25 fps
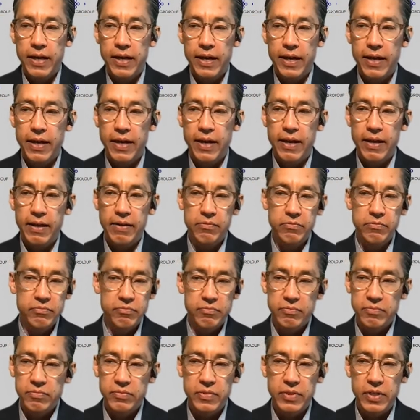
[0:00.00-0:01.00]

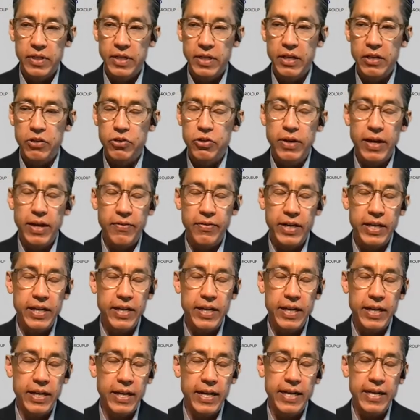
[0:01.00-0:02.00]
Do you have
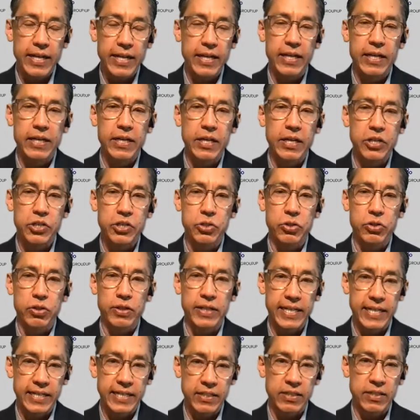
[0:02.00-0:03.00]
any initial
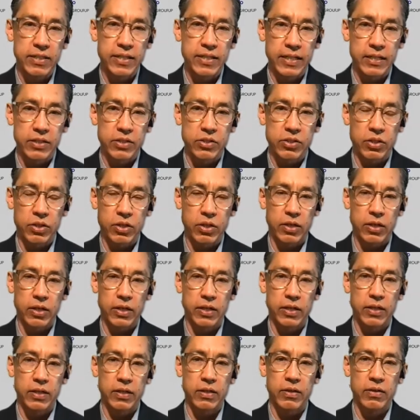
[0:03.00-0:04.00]
instincts
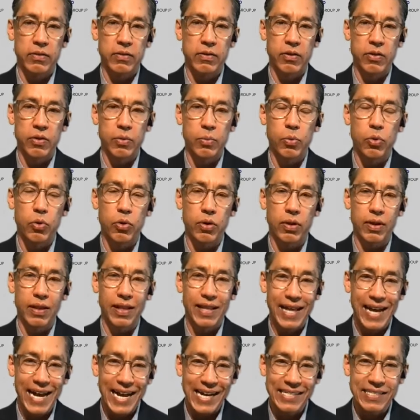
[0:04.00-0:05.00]
on the more
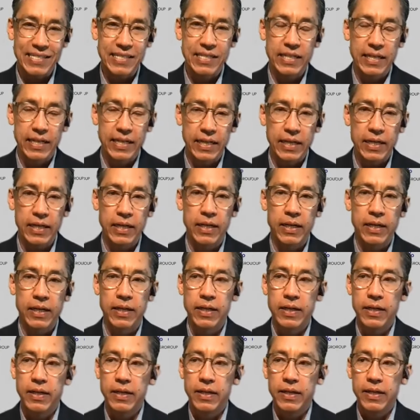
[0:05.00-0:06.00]
lasting
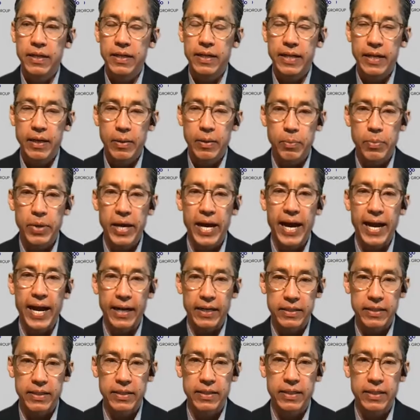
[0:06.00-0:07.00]

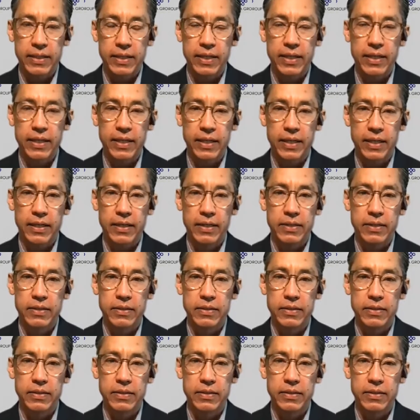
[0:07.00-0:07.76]
impact in India?